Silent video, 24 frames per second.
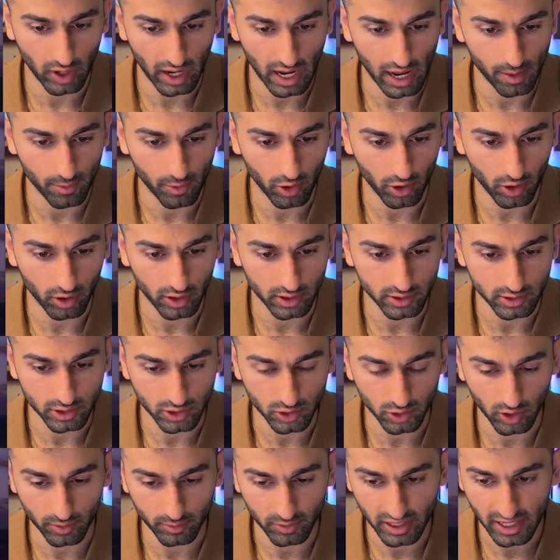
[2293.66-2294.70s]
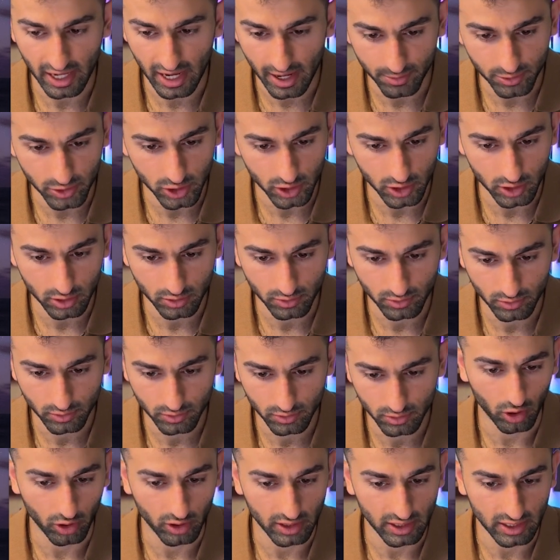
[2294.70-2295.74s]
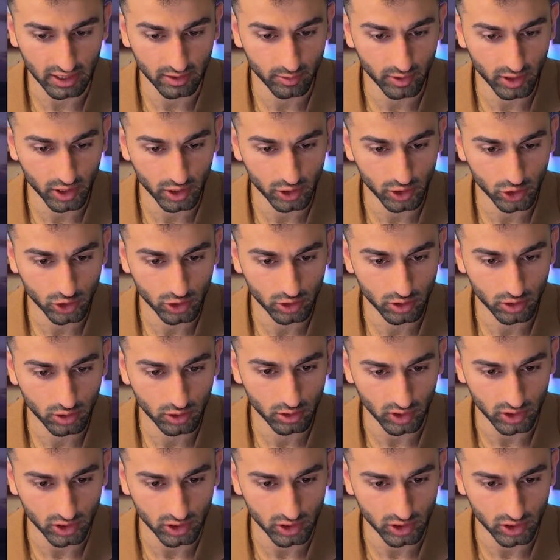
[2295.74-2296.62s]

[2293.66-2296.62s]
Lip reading: grab our Instagram caption, our image,